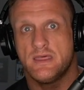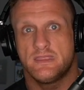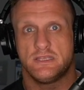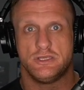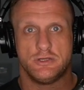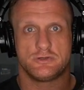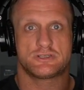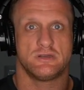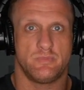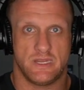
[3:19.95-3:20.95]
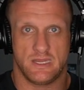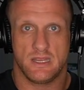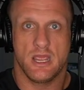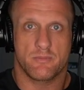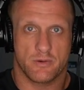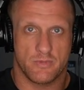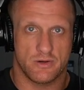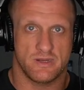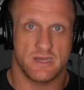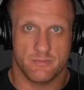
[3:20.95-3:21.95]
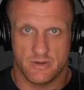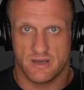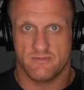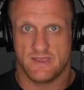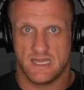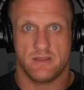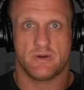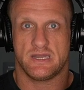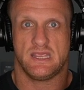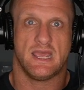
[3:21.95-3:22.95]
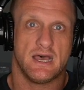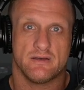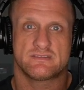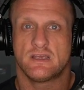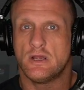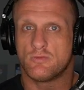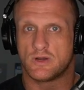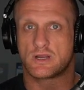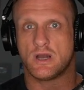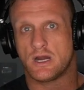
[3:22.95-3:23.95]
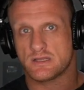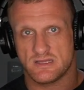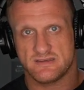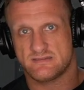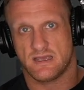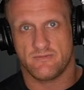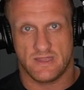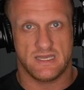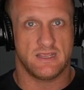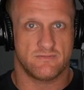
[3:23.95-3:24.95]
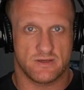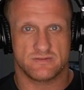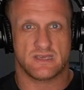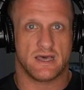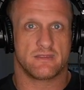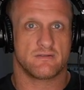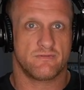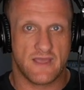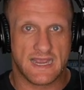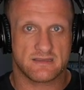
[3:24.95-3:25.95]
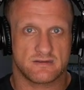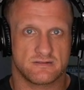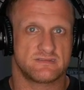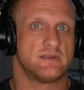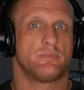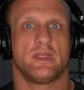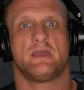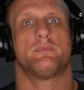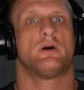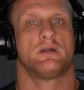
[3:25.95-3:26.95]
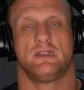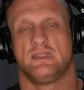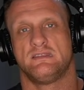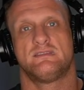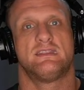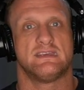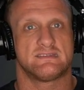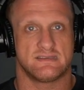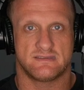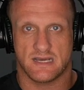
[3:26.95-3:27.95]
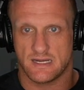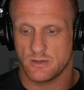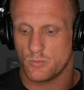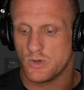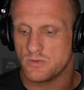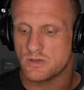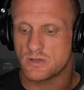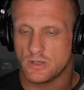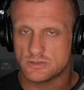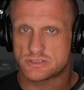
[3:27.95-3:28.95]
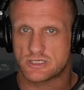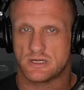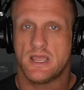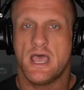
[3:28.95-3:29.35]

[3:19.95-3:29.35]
then you should be promoted above anybody else, regardless of any of those other factors that play a part in this entire woke culture.